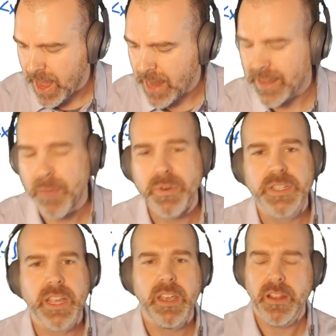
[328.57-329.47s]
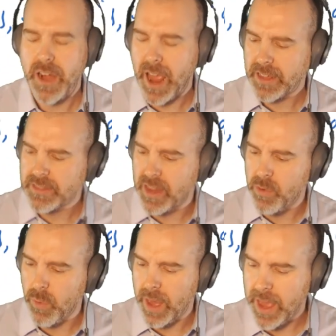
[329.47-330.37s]
at that particular X
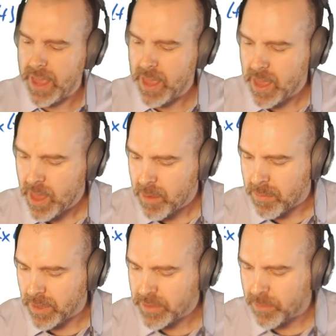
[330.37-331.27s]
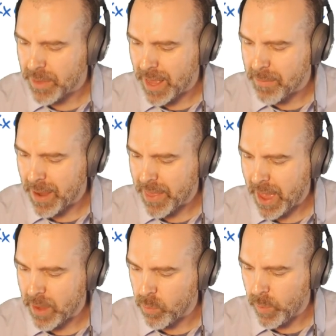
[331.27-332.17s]
and Y, multiplied by
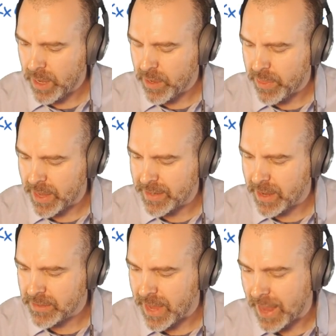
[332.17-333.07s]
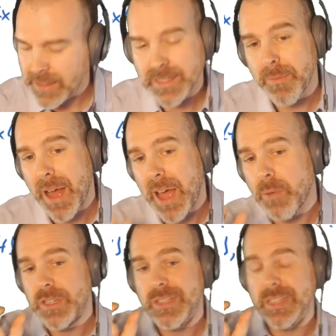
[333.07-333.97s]
that width, that delta S sub I,
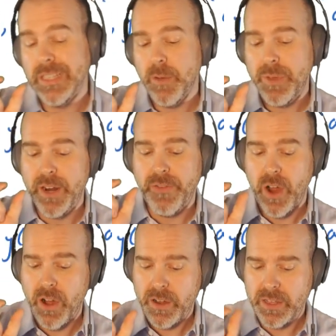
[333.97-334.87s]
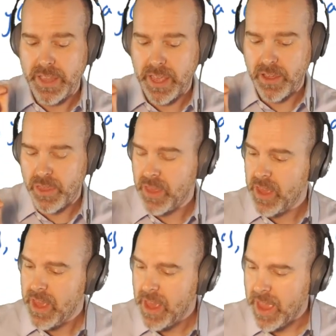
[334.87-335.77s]
which is a little bit of arc length.
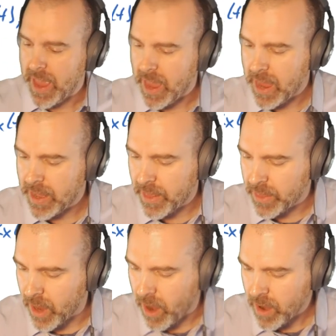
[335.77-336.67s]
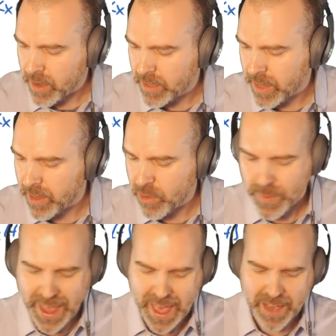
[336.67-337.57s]
And the arc length
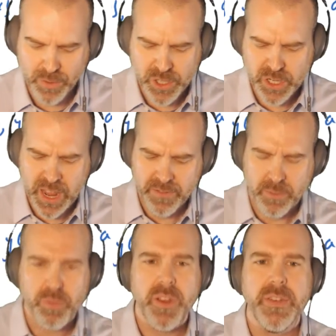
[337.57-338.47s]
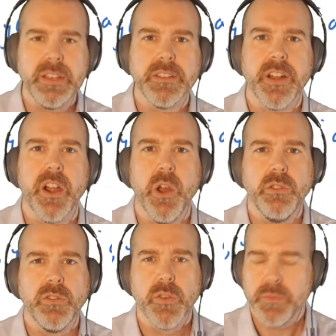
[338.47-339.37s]
we should have it previous in our
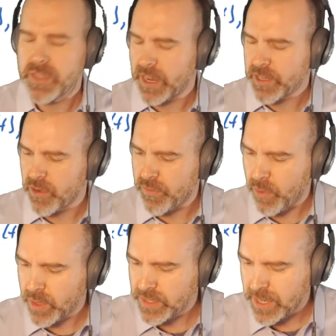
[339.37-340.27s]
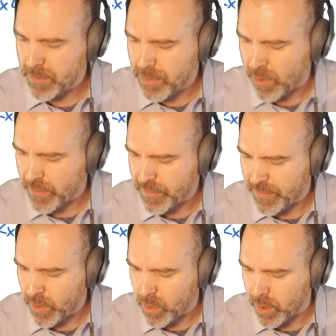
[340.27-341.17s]
notes from section
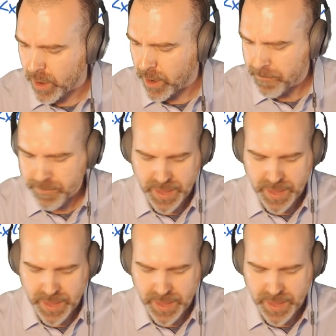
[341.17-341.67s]
14.4,